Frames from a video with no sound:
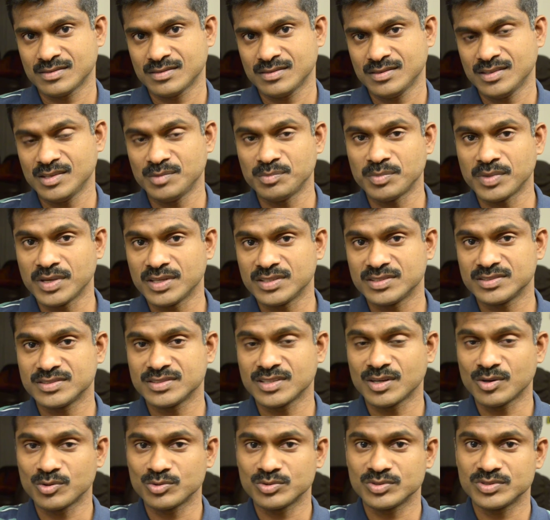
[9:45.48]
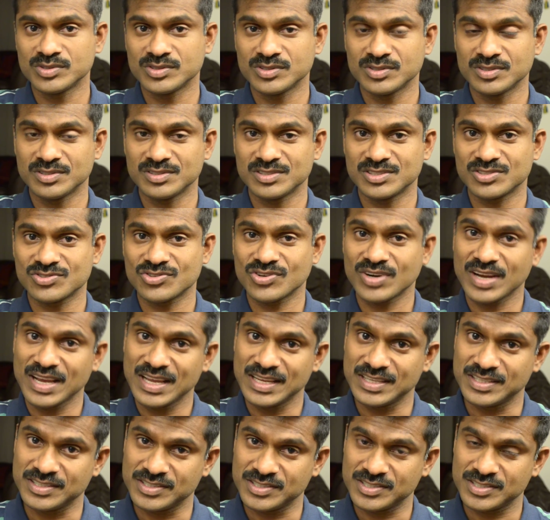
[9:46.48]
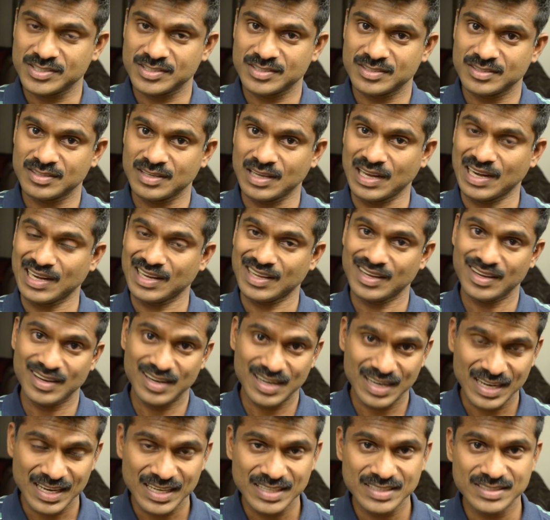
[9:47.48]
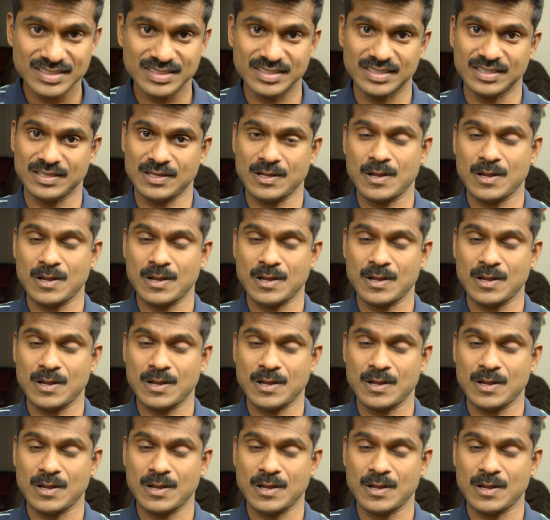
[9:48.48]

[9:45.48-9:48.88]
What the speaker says: It might sound strange and crazy